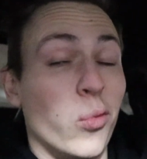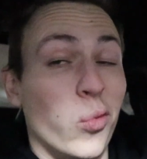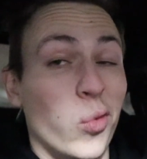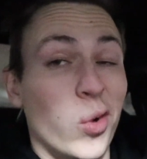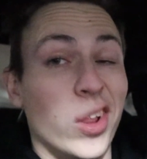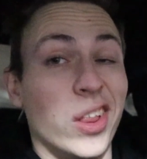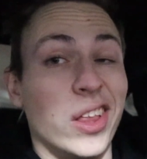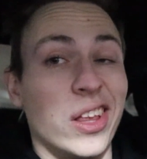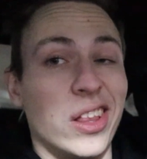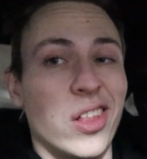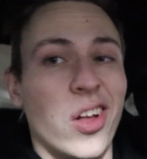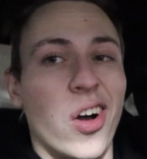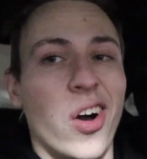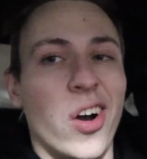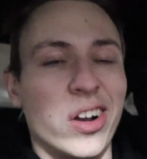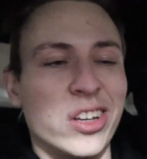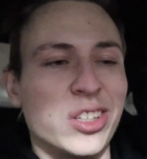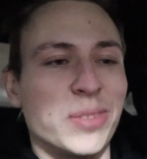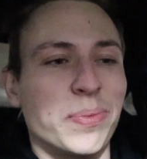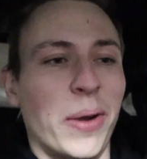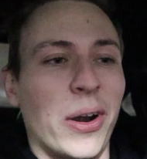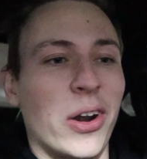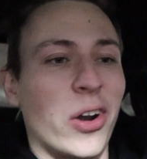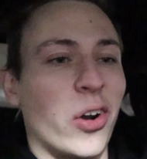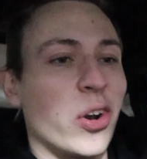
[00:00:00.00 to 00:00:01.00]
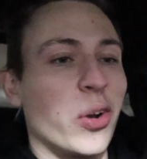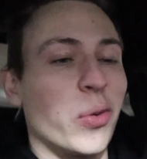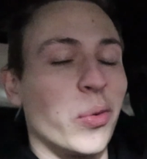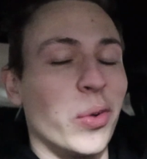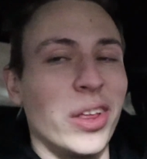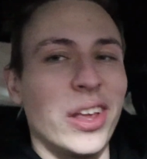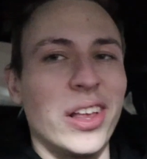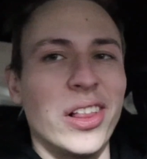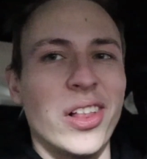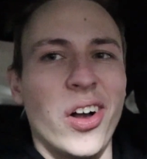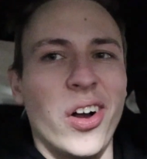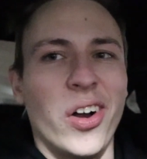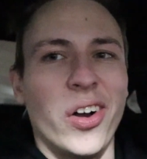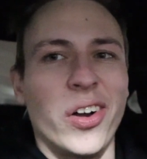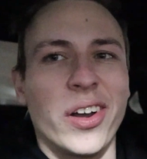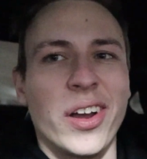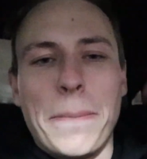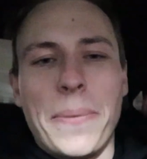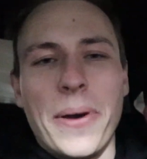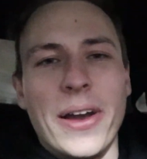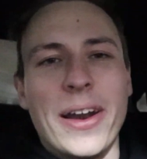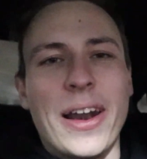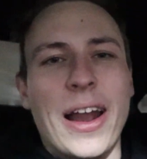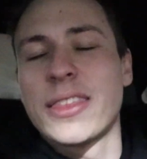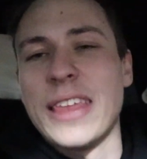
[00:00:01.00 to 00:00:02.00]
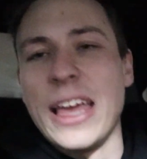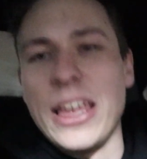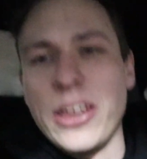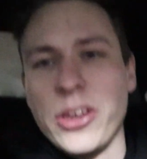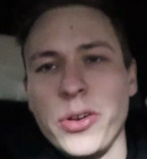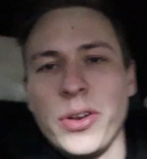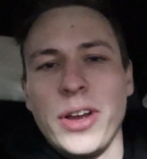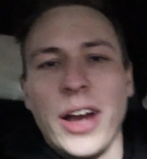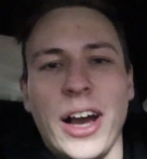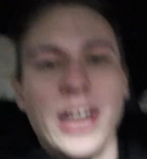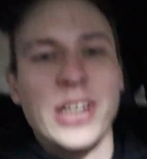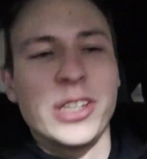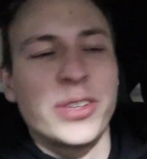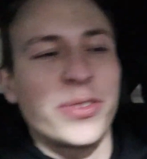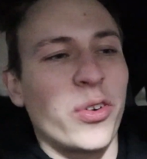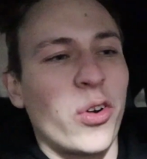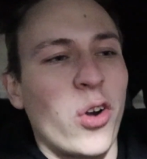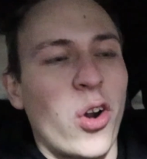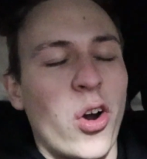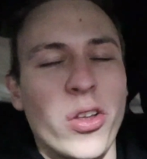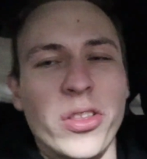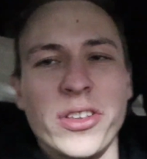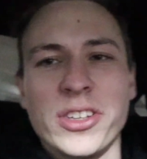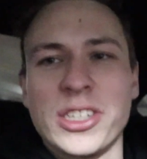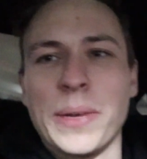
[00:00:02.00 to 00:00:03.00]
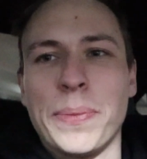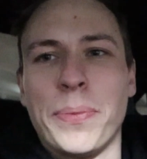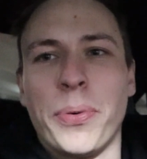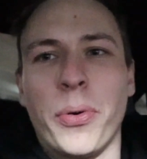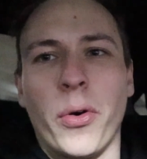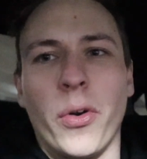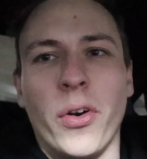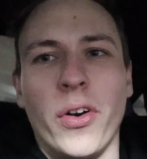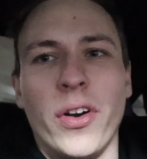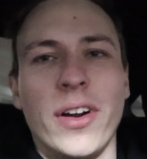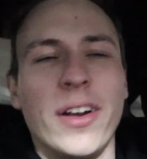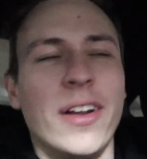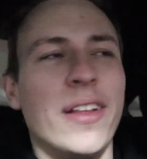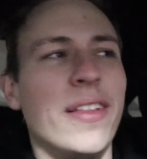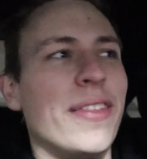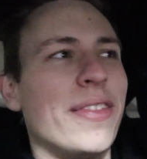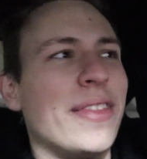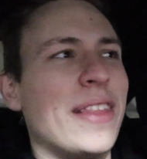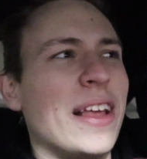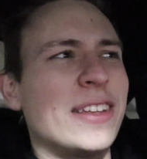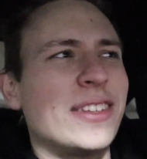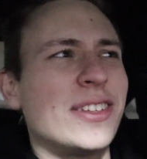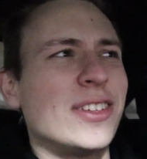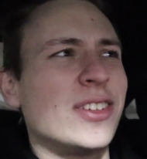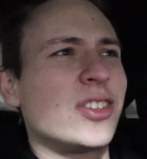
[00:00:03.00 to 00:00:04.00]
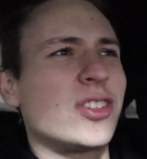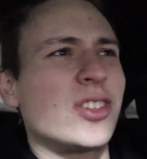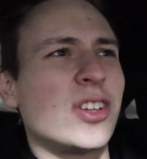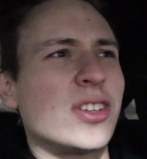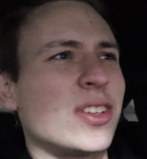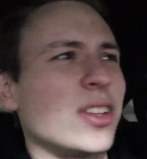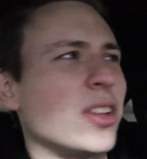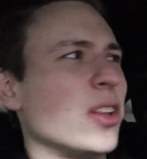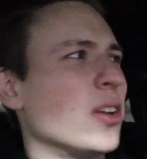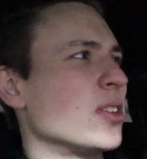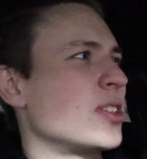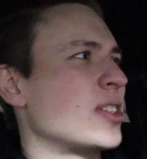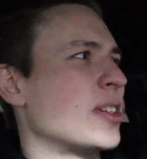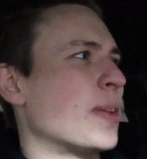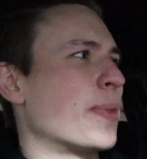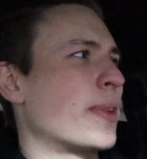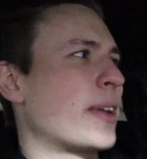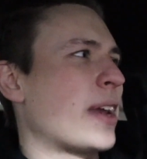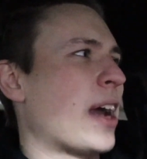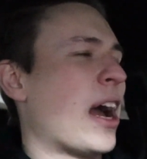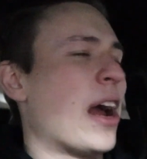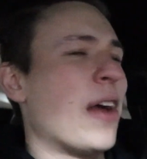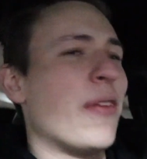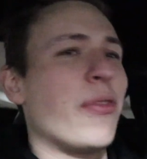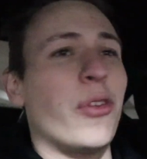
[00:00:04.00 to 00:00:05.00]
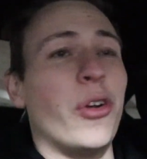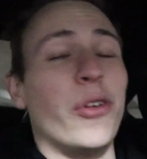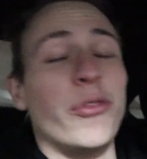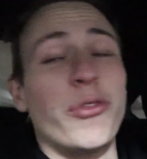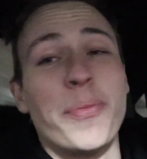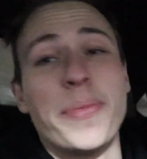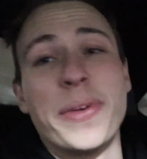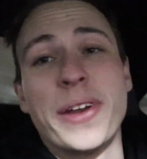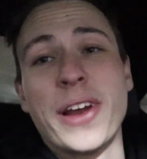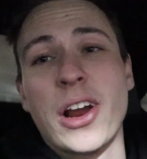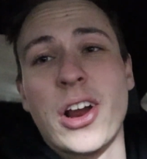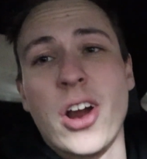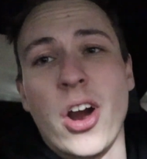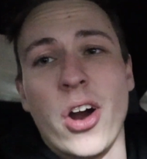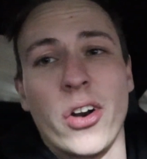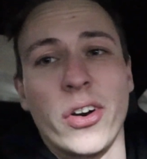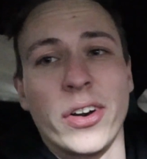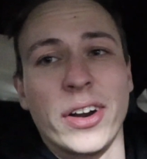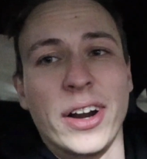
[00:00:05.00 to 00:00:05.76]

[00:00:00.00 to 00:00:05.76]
really long. It's probably already really long. But thank you guys for all the support. That's just a little something I've learned from being a car